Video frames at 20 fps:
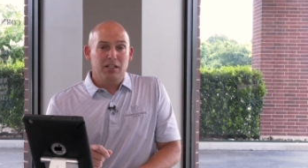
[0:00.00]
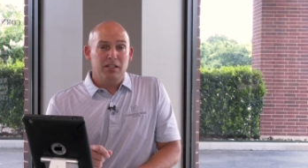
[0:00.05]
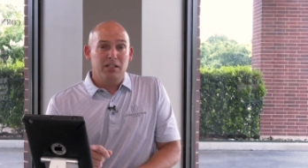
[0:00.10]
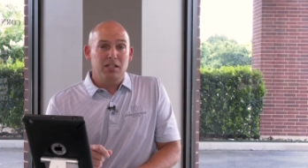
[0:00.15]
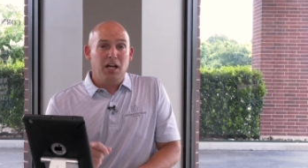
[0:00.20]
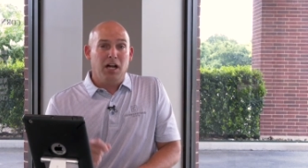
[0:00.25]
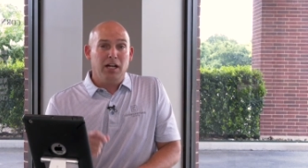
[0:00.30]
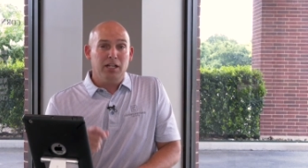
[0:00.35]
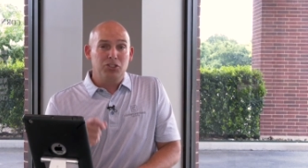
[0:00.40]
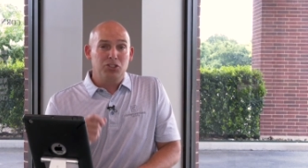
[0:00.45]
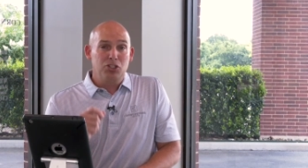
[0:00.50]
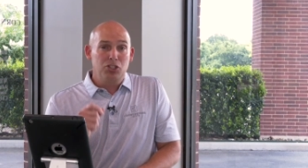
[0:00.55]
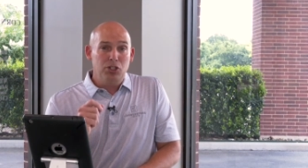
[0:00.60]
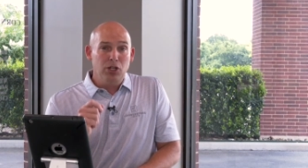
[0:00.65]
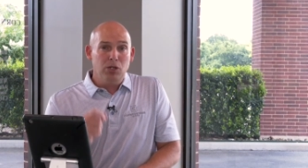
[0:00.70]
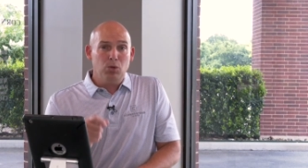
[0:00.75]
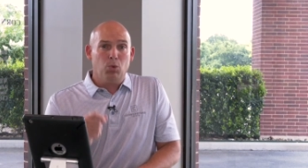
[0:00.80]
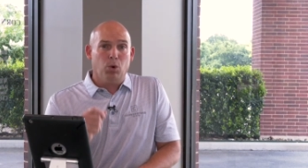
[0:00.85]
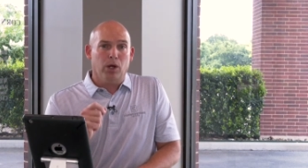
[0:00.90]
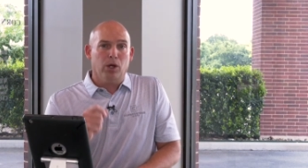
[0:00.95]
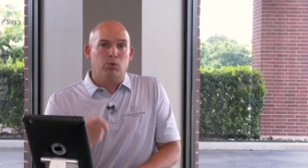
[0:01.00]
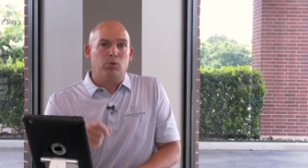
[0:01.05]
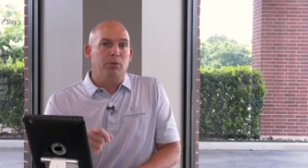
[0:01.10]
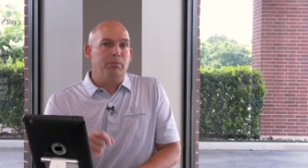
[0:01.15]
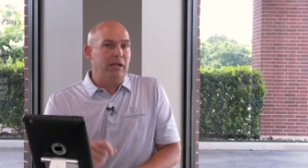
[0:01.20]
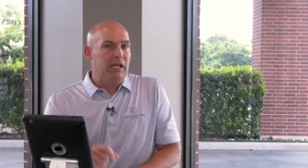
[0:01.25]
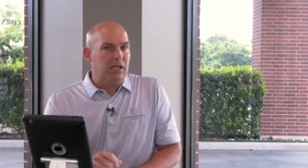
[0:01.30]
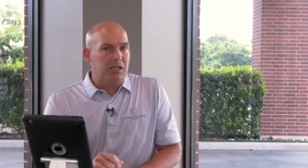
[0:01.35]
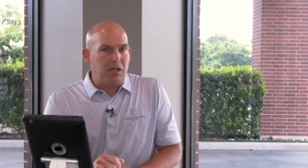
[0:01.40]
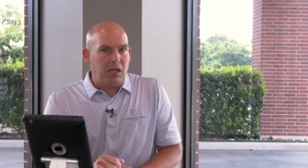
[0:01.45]
God's good work
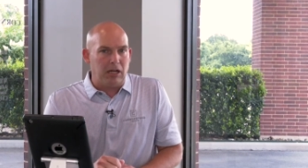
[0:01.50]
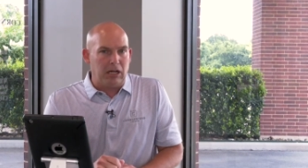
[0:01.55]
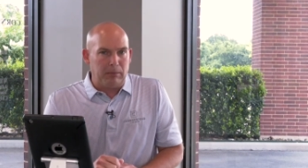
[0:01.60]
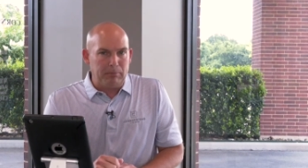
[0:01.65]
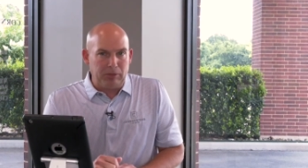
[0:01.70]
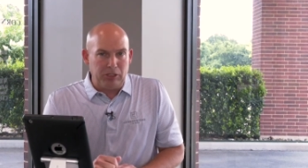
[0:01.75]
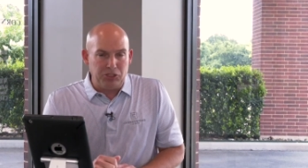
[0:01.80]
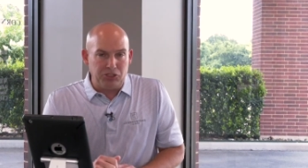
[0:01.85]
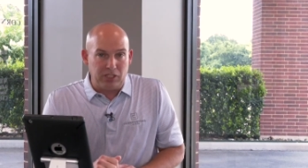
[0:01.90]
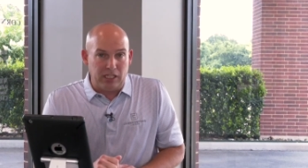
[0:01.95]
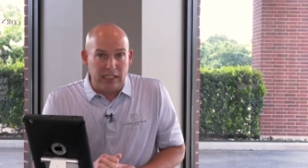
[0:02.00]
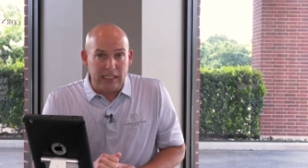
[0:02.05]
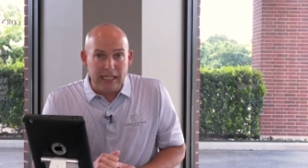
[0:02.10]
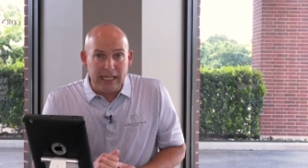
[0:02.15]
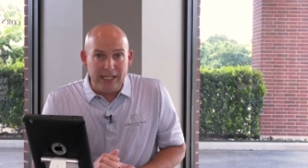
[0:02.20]
would be accomplished in